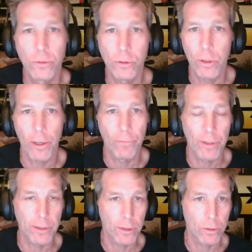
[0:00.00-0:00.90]
Sorry if I
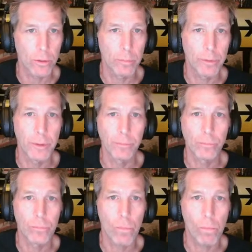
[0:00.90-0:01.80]
get a little bit
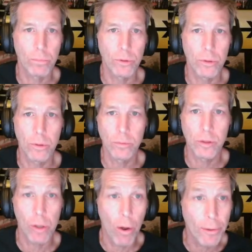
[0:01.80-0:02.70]

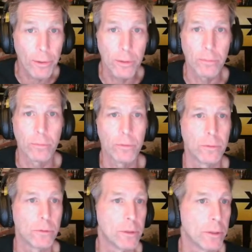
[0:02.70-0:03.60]
talkative,
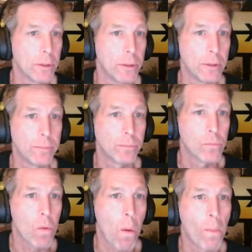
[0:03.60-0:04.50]
or
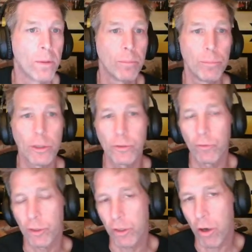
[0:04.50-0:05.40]
builds
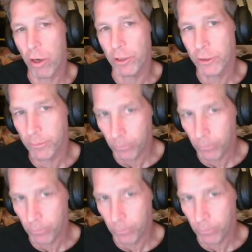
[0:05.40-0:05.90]
for a cause.